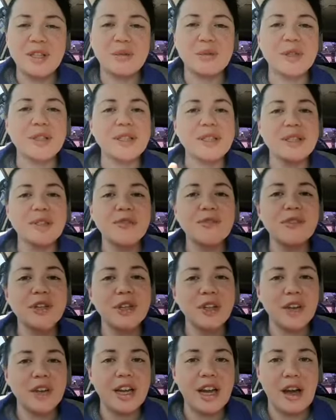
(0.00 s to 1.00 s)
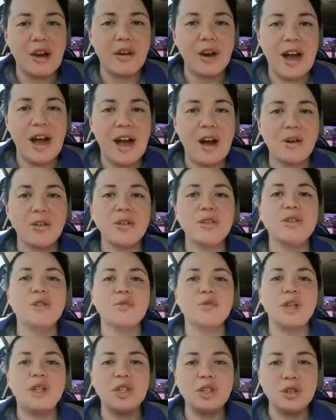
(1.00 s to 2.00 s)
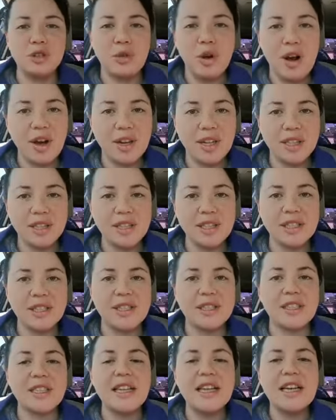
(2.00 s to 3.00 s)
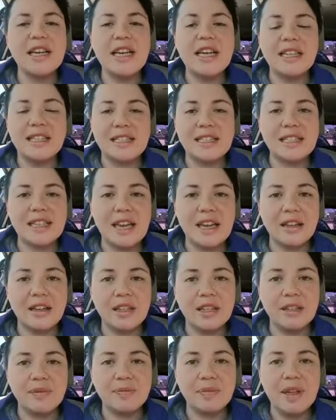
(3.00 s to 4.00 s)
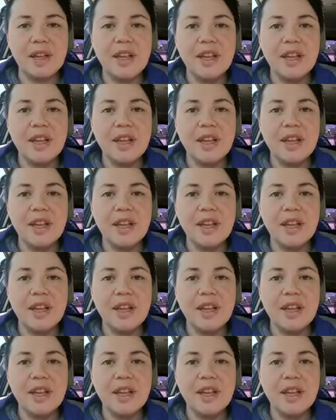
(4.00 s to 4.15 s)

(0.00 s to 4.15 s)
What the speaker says: So we're still figuring out how to reach new audiences and scale it.